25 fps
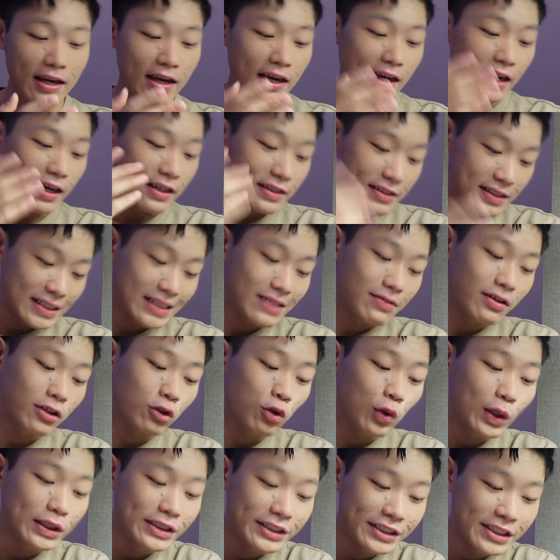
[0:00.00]
and see what
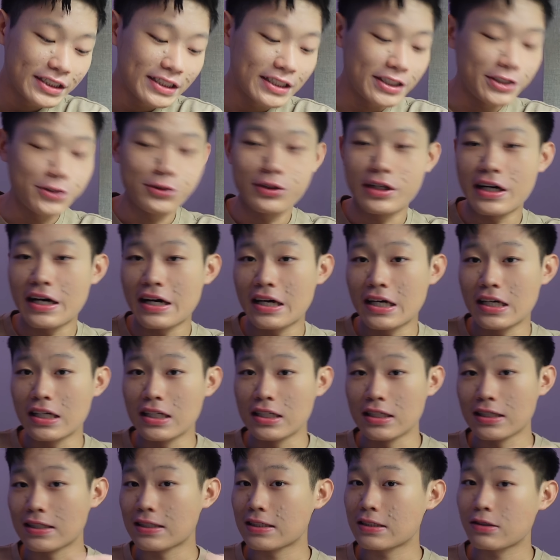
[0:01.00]
question did you
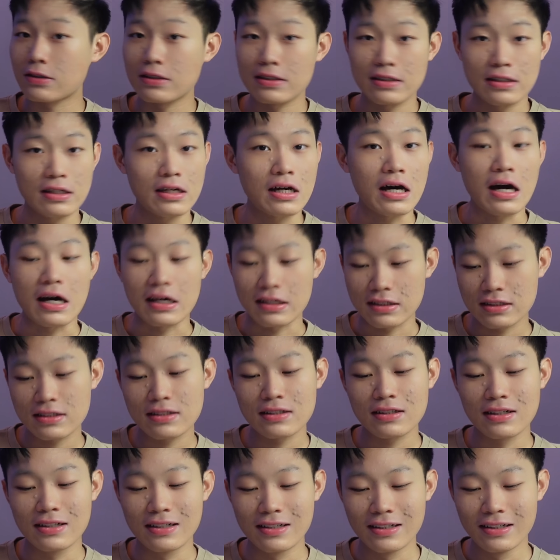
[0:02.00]
guys
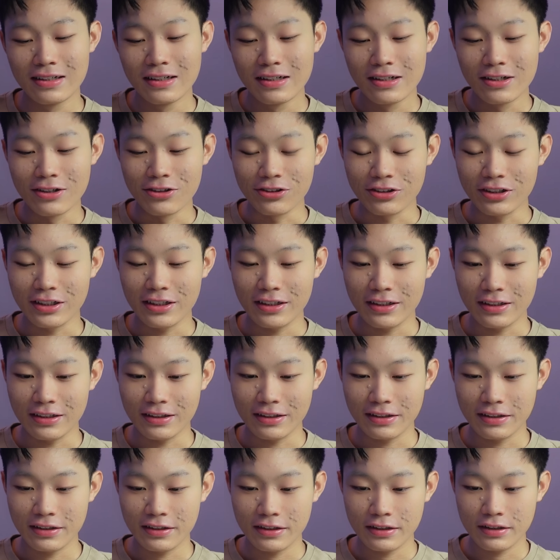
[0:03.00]
ask. Okay,
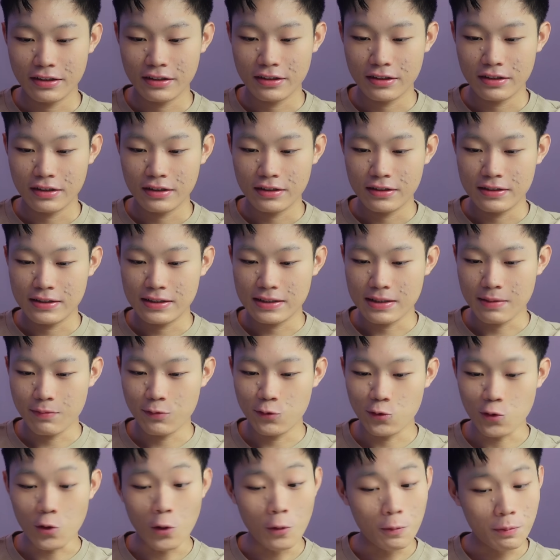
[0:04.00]
it's time
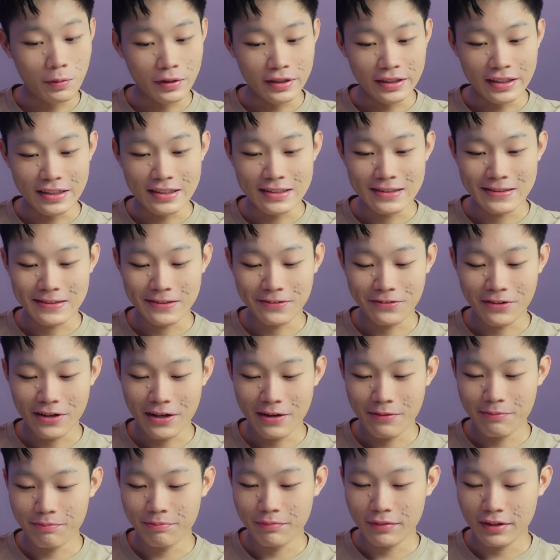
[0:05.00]
to open
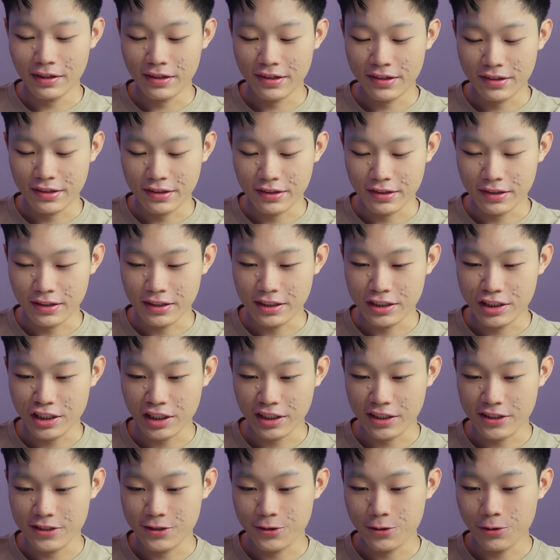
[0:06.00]
Instagram, check
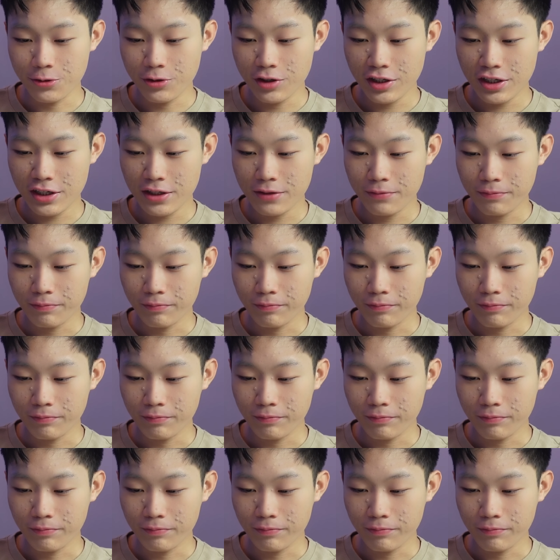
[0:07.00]
the story.